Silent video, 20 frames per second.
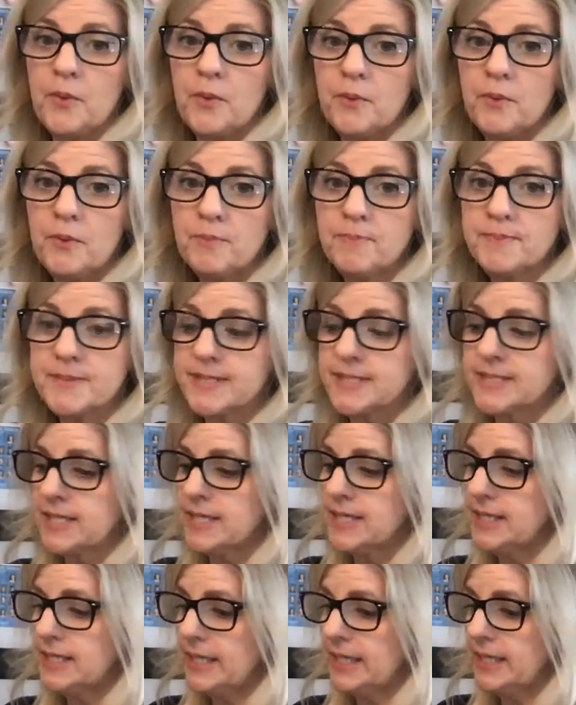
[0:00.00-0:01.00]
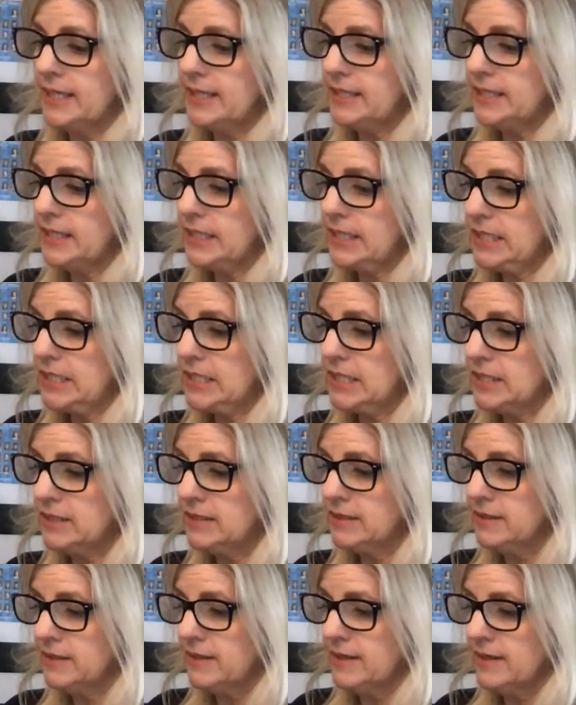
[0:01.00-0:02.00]
Oops, said Annie.
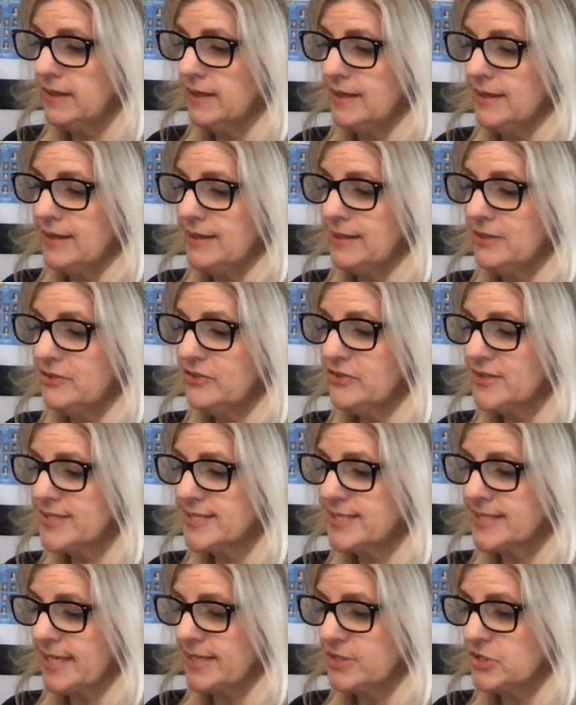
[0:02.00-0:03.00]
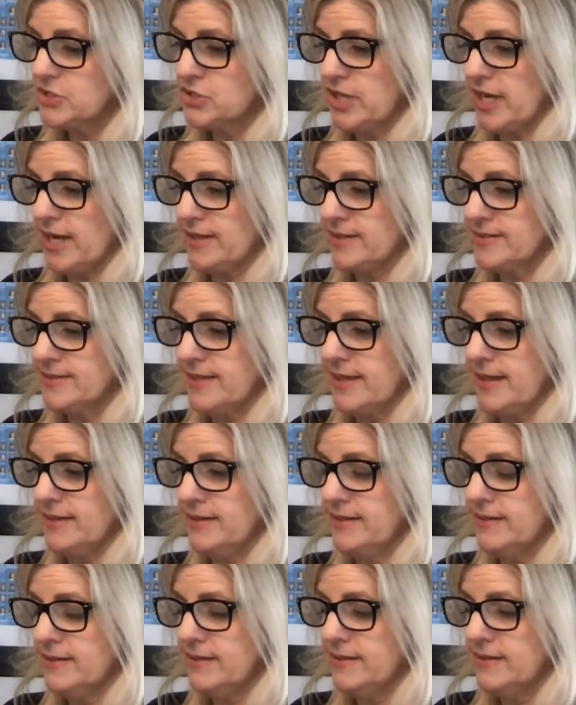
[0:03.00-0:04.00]
He looks nice, Jack
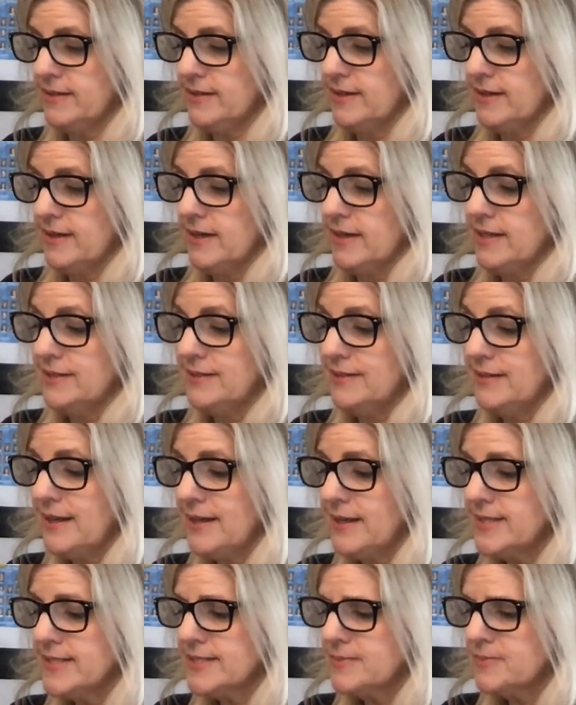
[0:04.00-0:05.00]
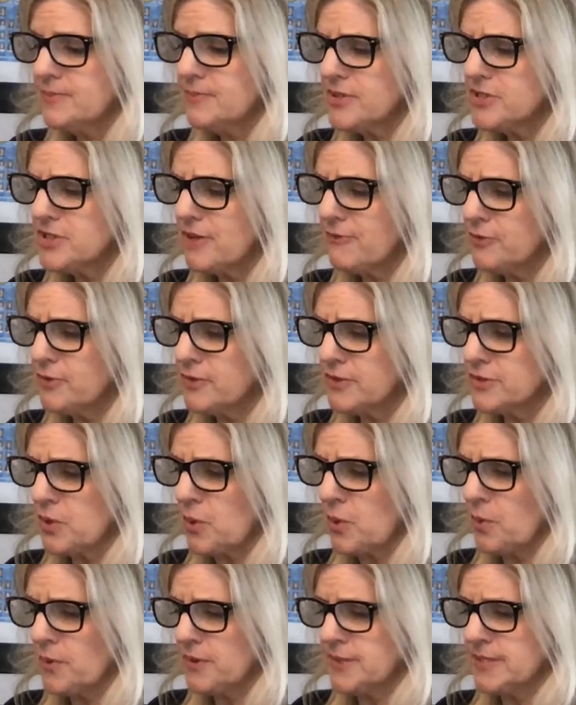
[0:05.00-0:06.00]
said. Nice? Watch out for his
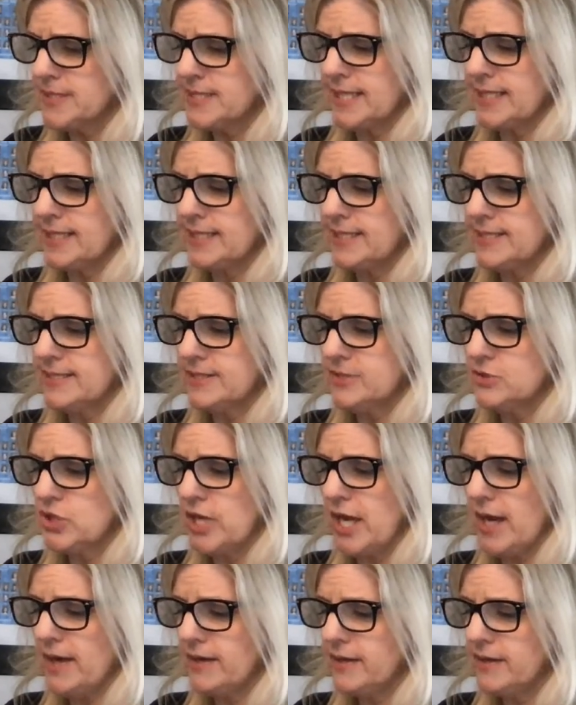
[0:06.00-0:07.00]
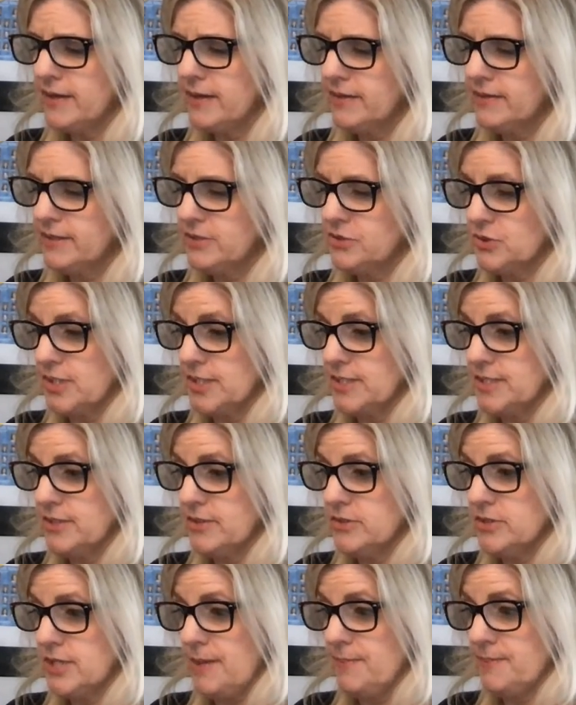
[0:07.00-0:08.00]
horns, Annie, said Jack. The
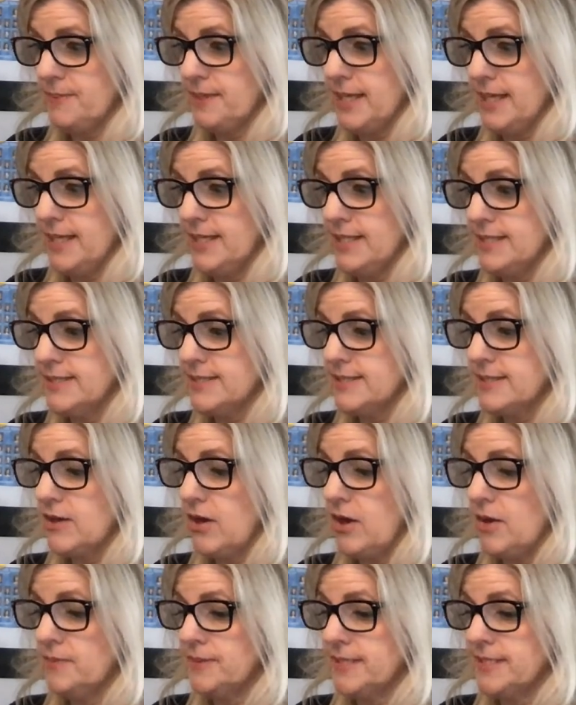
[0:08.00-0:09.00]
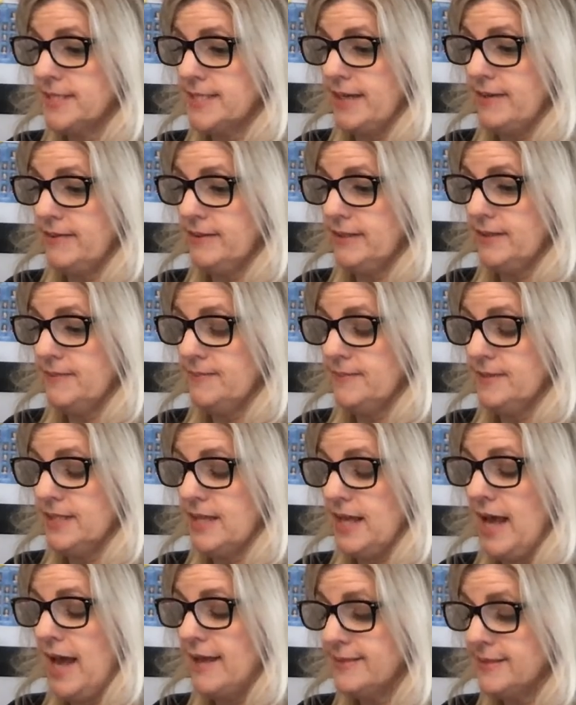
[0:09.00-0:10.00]
Triceratops gazed calmly down
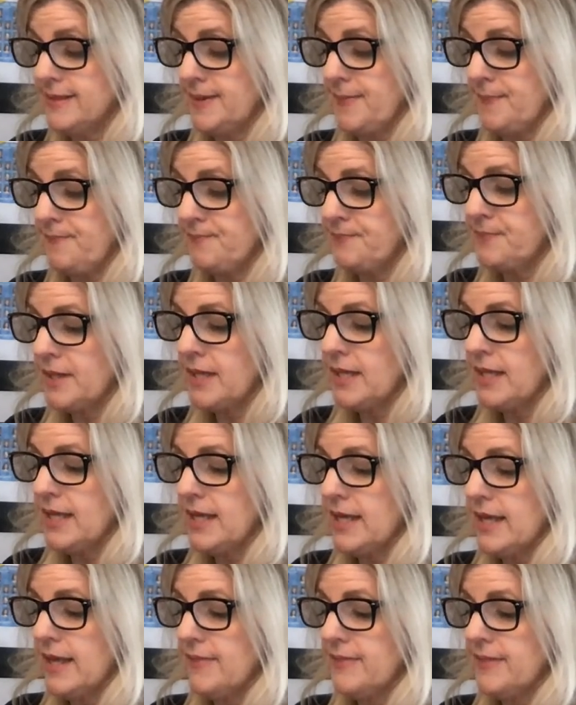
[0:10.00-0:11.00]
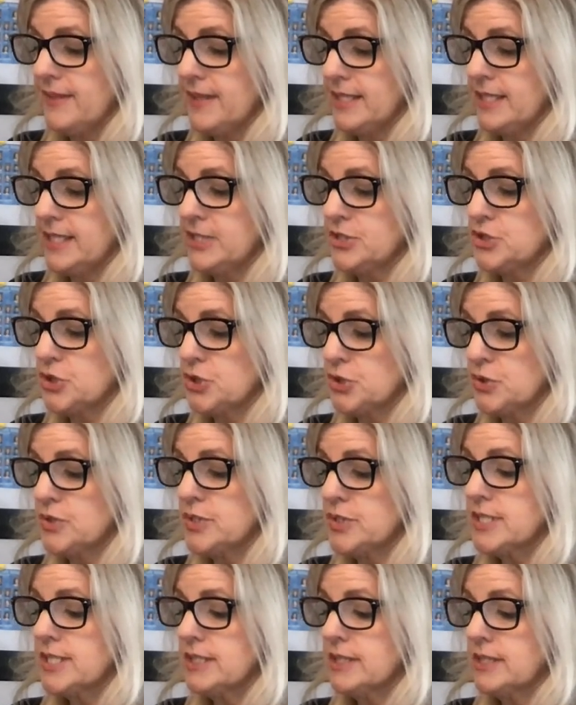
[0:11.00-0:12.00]
at them, and then he
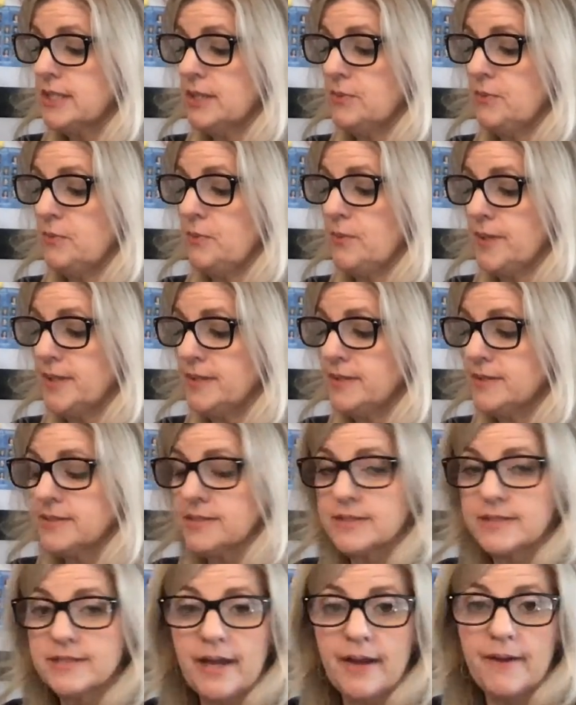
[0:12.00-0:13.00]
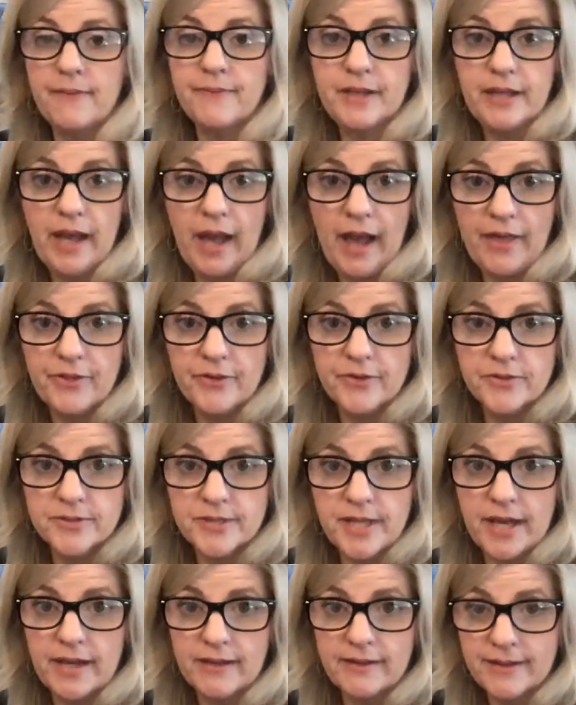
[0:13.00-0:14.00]
turned and he went down the other
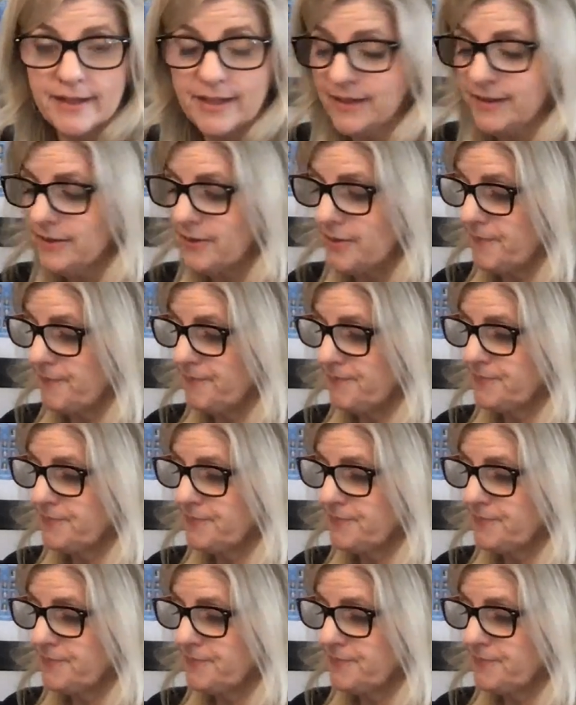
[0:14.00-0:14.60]
side of the hill.